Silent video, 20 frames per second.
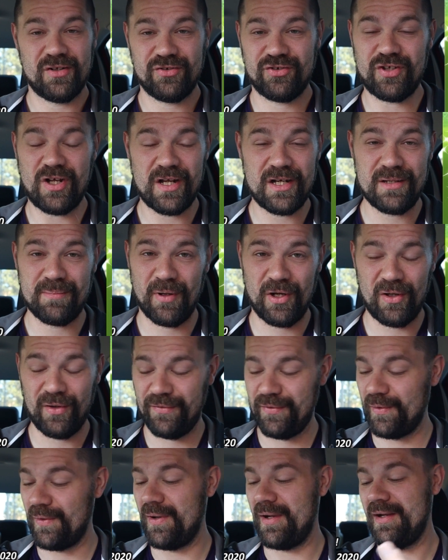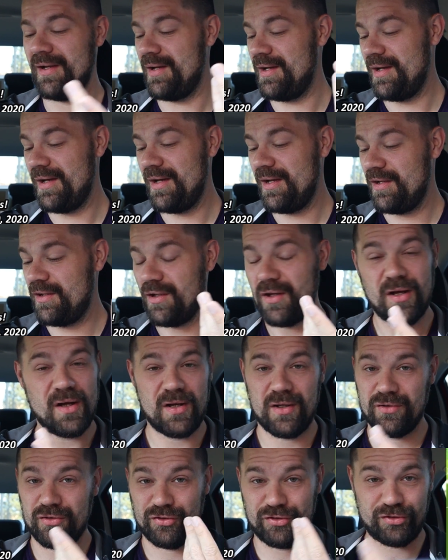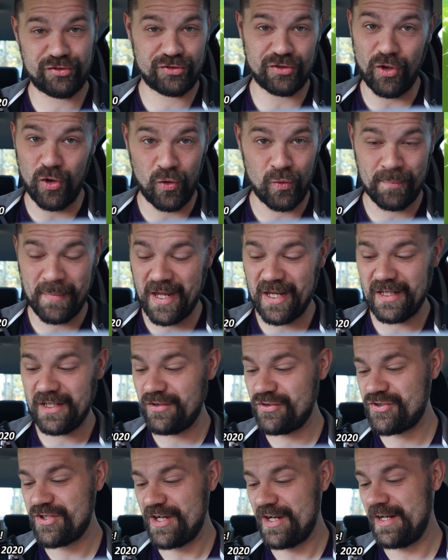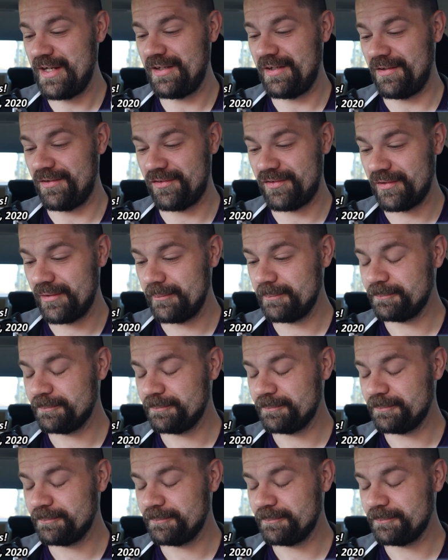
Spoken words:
Shiny Baltoy. So many shinies.